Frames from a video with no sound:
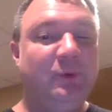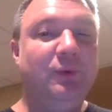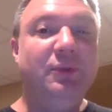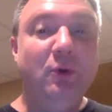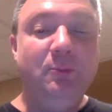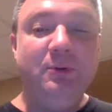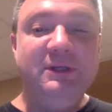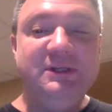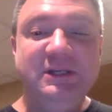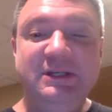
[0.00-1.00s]
With no
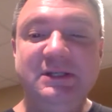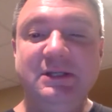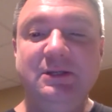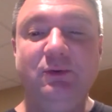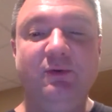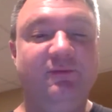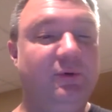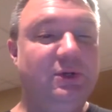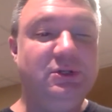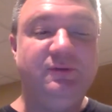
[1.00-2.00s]
preseason or
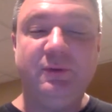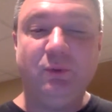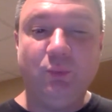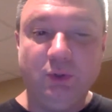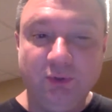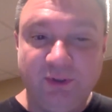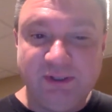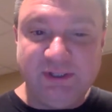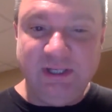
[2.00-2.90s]
footage for the world to